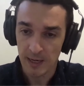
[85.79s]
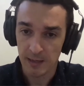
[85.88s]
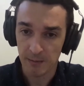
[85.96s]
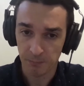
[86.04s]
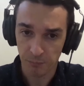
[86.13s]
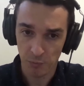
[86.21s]

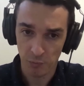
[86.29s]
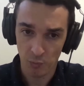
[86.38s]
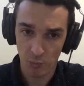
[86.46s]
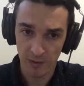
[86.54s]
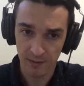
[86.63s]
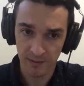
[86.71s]
And
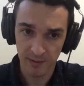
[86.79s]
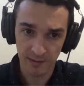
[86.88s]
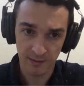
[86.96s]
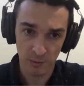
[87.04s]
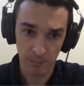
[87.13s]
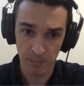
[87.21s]
what
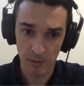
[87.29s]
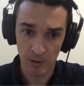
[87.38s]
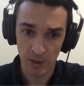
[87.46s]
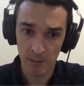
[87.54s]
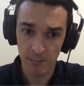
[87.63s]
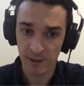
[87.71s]
sets a,
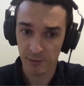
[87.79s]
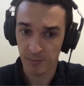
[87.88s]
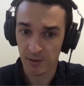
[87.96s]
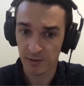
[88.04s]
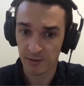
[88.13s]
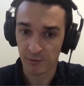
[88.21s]
Airbyte
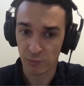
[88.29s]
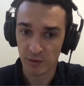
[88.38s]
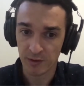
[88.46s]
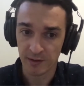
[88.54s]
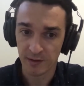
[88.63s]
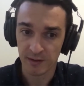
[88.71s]
apart is
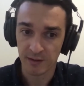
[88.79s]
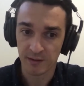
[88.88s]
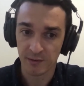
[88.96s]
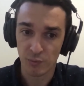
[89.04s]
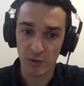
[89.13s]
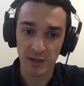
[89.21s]
really that
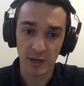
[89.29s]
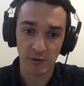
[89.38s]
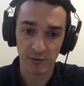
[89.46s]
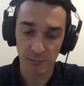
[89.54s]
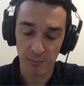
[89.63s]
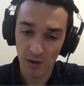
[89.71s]
it's really out
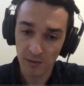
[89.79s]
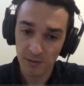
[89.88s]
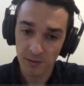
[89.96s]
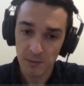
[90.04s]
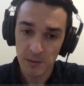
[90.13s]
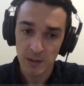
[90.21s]
of the
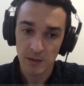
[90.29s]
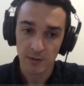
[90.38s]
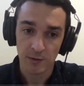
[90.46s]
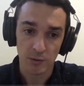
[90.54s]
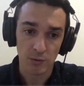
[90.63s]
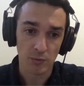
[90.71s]
box.
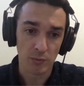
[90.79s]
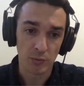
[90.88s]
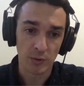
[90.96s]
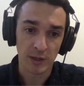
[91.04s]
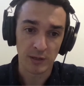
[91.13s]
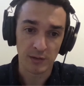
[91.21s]
So
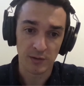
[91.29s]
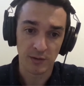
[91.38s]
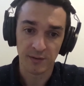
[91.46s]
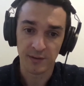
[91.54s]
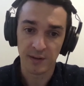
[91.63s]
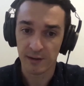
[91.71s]
you can
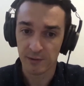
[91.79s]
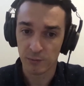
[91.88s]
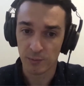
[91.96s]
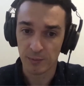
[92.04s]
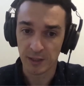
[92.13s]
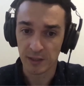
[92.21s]
just
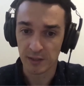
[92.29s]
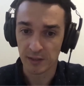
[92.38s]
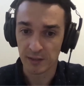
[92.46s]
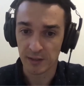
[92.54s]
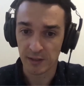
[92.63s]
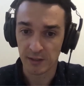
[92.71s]
start
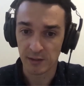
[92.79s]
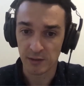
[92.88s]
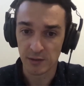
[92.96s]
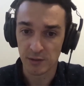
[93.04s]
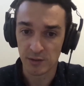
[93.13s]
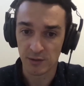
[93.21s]
replicating data
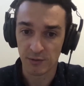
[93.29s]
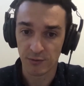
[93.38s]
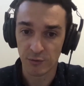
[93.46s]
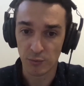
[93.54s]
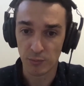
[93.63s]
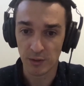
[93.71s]
in just a
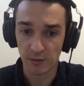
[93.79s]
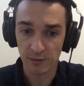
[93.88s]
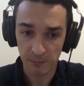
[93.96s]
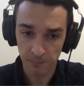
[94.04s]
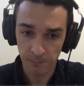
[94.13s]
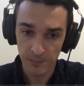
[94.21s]
few
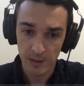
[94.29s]
minutes.